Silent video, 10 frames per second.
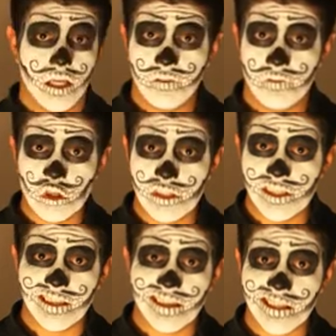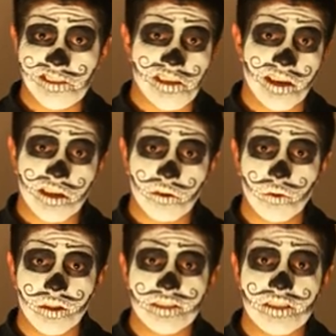And if you didn't get scared
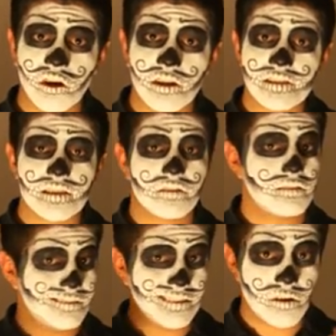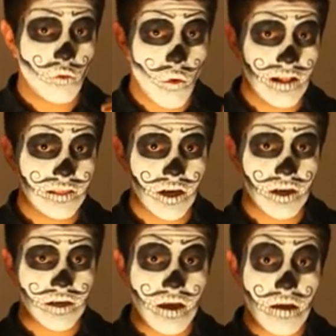with the skulls, then well
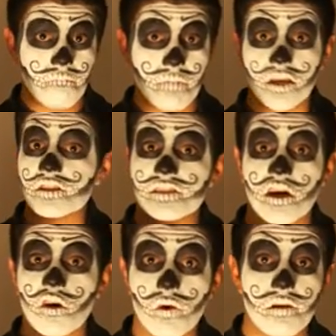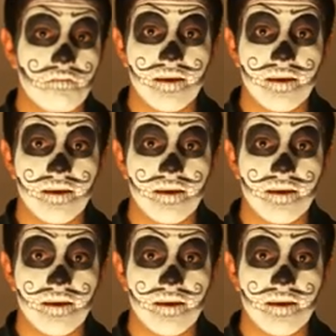done, because there will